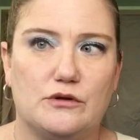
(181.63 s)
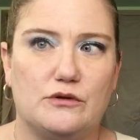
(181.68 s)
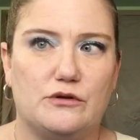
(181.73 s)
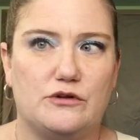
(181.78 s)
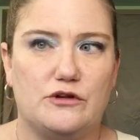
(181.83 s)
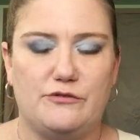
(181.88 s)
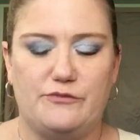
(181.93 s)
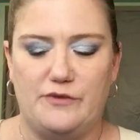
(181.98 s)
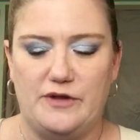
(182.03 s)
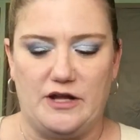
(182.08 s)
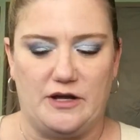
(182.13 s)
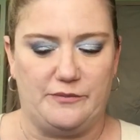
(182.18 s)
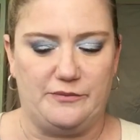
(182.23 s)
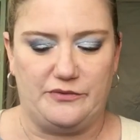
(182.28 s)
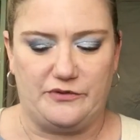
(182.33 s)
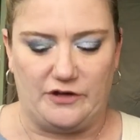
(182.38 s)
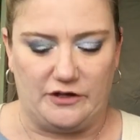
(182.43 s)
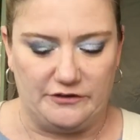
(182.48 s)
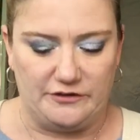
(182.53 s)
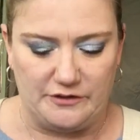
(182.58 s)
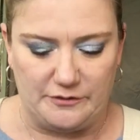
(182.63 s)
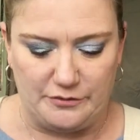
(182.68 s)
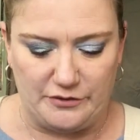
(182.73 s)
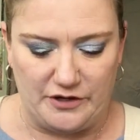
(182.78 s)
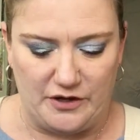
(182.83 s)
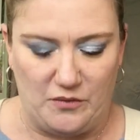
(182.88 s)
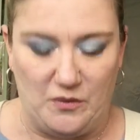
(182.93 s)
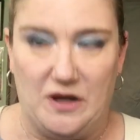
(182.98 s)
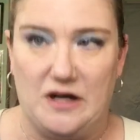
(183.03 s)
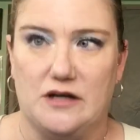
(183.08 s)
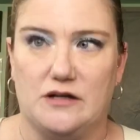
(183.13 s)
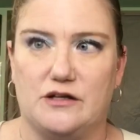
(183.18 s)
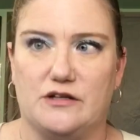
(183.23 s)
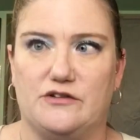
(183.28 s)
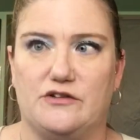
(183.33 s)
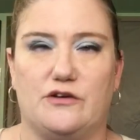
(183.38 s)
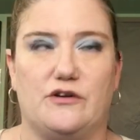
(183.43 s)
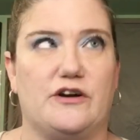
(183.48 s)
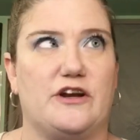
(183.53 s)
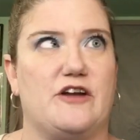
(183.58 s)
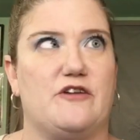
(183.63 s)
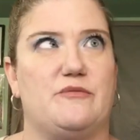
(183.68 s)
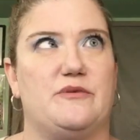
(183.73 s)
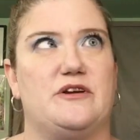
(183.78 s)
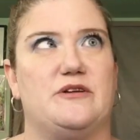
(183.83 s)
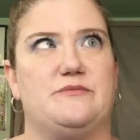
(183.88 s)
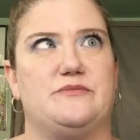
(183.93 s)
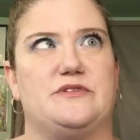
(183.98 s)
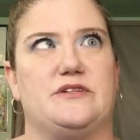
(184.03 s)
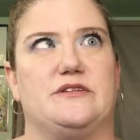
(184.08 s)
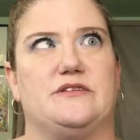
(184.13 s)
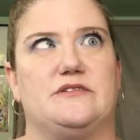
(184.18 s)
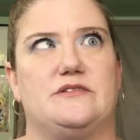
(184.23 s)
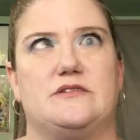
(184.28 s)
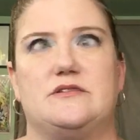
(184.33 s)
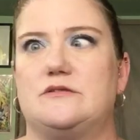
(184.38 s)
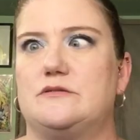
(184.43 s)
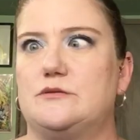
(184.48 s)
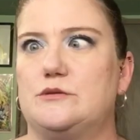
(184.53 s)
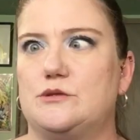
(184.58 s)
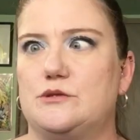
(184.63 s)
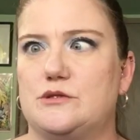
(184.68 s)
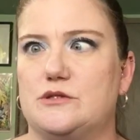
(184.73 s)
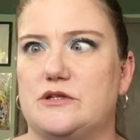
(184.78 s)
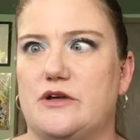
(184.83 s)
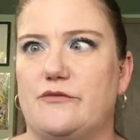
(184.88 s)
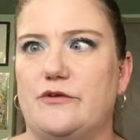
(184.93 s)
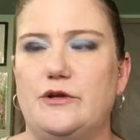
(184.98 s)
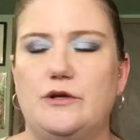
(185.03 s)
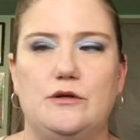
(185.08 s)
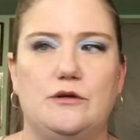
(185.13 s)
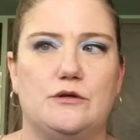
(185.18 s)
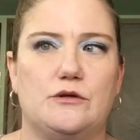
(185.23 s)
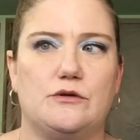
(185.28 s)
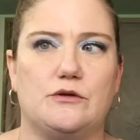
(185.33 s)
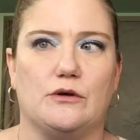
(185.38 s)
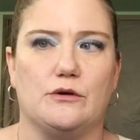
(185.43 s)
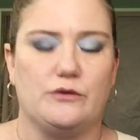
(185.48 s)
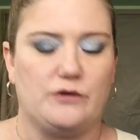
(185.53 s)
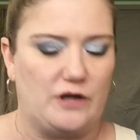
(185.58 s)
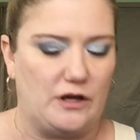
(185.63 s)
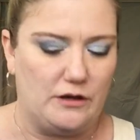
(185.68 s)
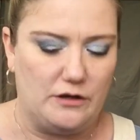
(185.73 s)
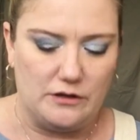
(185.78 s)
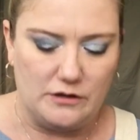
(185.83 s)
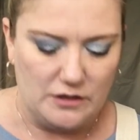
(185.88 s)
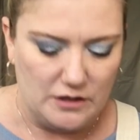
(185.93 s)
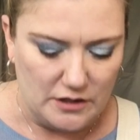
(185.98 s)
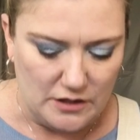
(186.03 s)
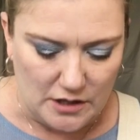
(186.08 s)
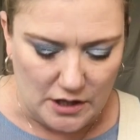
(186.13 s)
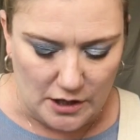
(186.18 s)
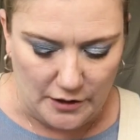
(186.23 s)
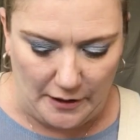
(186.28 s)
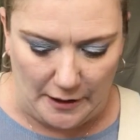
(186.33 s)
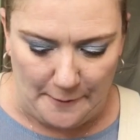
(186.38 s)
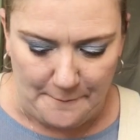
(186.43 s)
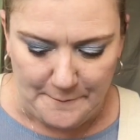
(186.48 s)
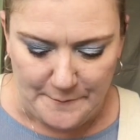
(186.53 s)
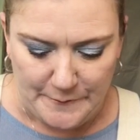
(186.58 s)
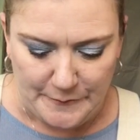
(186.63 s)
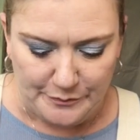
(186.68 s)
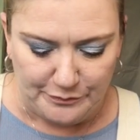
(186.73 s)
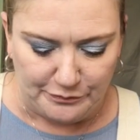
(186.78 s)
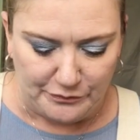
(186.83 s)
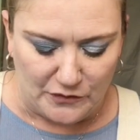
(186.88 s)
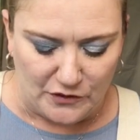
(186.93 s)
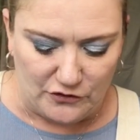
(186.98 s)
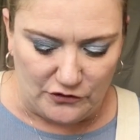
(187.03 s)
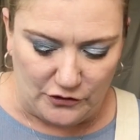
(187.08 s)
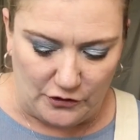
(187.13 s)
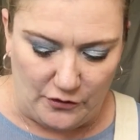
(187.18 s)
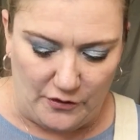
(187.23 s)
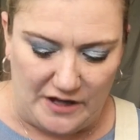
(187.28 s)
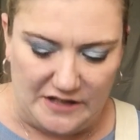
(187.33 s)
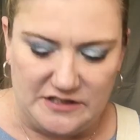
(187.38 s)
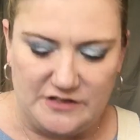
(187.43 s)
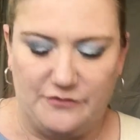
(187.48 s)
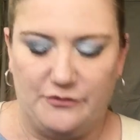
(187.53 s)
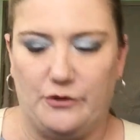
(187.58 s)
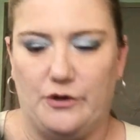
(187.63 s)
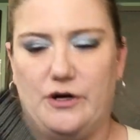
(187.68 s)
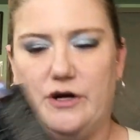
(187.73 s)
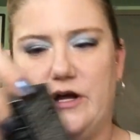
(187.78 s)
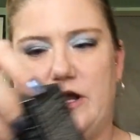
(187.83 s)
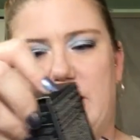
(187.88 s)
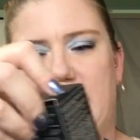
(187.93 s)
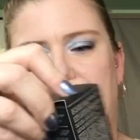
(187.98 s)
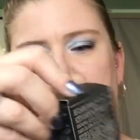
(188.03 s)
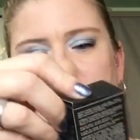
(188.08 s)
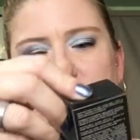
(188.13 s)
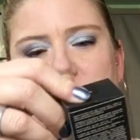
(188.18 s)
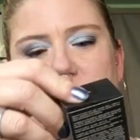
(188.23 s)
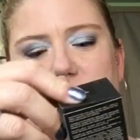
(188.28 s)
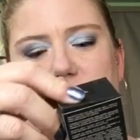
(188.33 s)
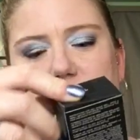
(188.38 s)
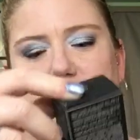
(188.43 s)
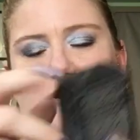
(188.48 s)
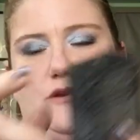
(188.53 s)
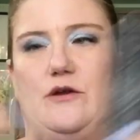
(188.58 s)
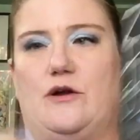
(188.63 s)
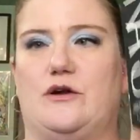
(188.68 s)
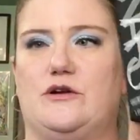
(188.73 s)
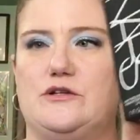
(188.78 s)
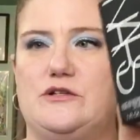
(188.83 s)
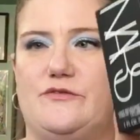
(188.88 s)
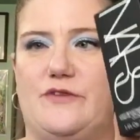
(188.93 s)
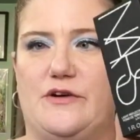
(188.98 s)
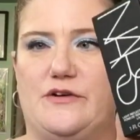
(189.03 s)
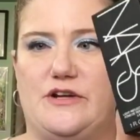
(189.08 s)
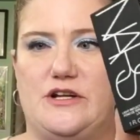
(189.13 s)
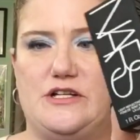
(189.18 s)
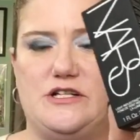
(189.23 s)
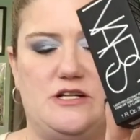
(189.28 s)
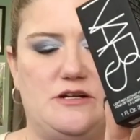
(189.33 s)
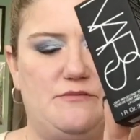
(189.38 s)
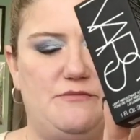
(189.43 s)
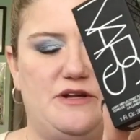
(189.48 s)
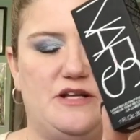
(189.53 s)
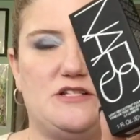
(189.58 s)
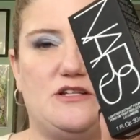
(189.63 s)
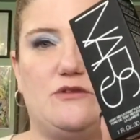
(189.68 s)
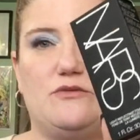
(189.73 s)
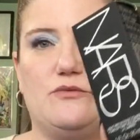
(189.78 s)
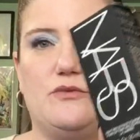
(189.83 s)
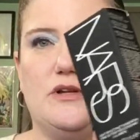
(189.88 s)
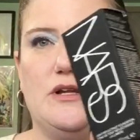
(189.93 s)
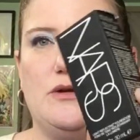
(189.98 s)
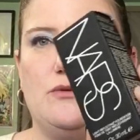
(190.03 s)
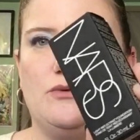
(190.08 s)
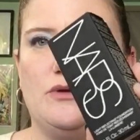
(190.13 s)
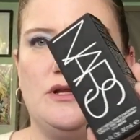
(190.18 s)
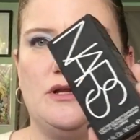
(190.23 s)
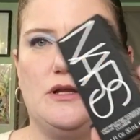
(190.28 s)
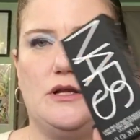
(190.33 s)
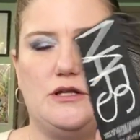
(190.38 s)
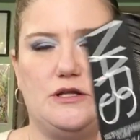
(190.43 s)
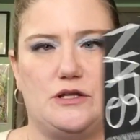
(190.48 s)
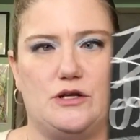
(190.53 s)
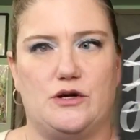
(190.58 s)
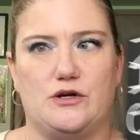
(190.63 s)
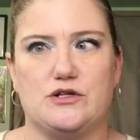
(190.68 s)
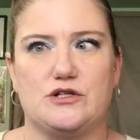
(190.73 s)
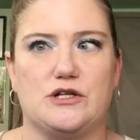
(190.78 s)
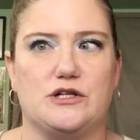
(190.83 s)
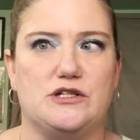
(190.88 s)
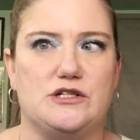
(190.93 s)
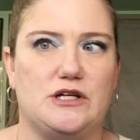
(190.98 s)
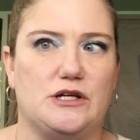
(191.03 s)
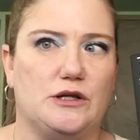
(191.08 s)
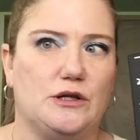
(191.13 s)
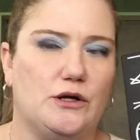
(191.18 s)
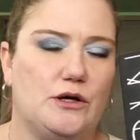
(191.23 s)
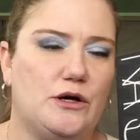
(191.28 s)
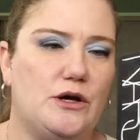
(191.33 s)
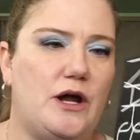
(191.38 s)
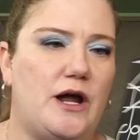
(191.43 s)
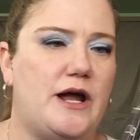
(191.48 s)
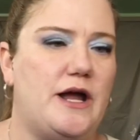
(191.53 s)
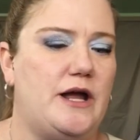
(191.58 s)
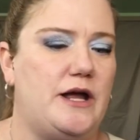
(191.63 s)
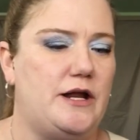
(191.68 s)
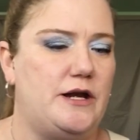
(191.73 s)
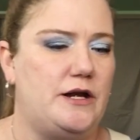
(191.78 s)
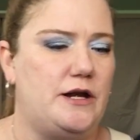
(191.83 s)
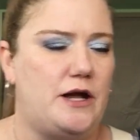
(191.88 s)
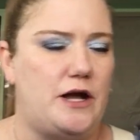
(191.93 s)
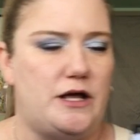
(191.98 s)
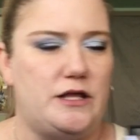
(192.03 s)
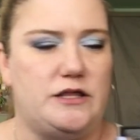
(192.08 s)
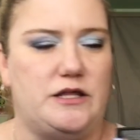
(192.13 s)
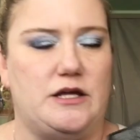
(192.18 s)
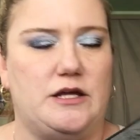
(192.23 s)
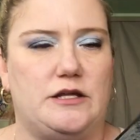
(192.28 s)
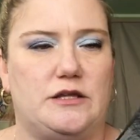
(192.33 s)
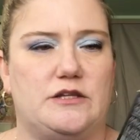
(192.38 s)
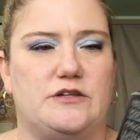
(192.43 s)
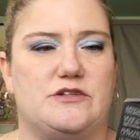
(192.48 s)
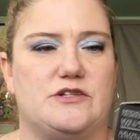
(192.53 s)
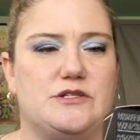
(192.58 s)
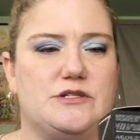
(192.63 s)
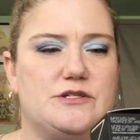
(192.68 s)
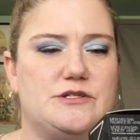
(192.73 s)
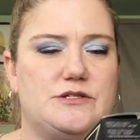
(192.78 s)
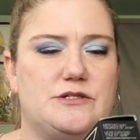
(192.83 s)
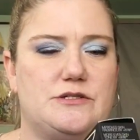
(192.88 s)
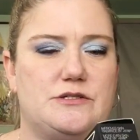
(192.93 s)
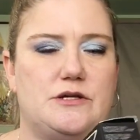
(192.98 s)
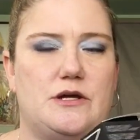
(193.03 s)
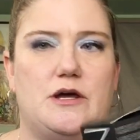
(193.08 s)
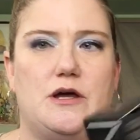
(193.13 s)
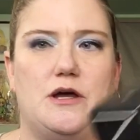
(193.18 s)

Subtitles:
This makeup's held up pretty well considering I've been up since 7. So yeah. Okay. So at Sephora, I got the NARS foundation because I really like the NARS concealer, and I think this is